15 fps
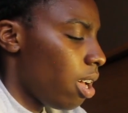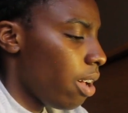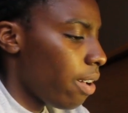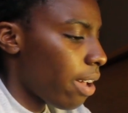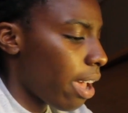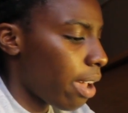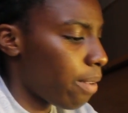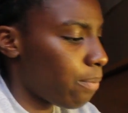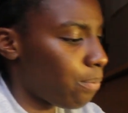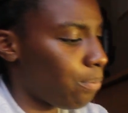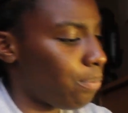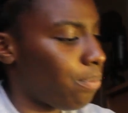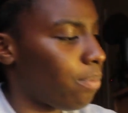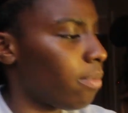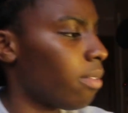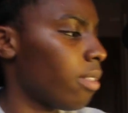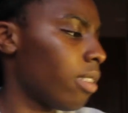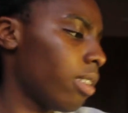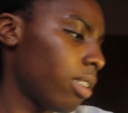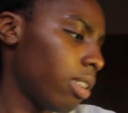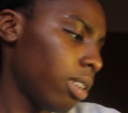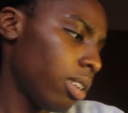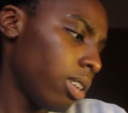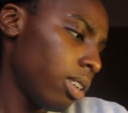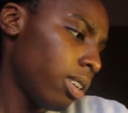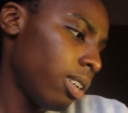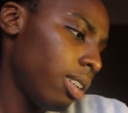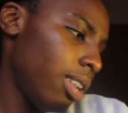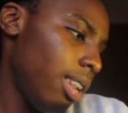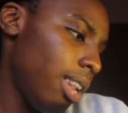Okay.
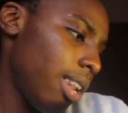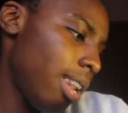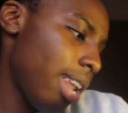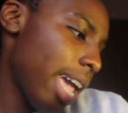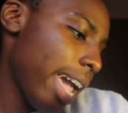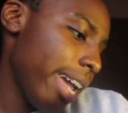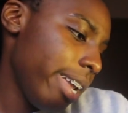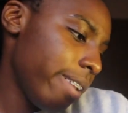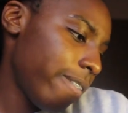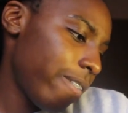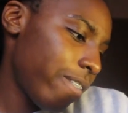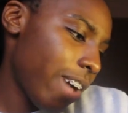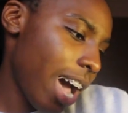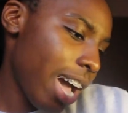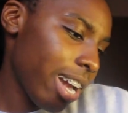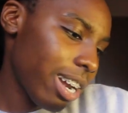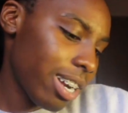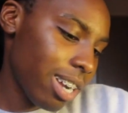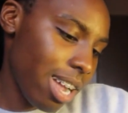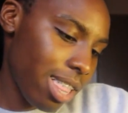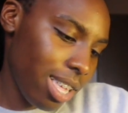Eight of Fire.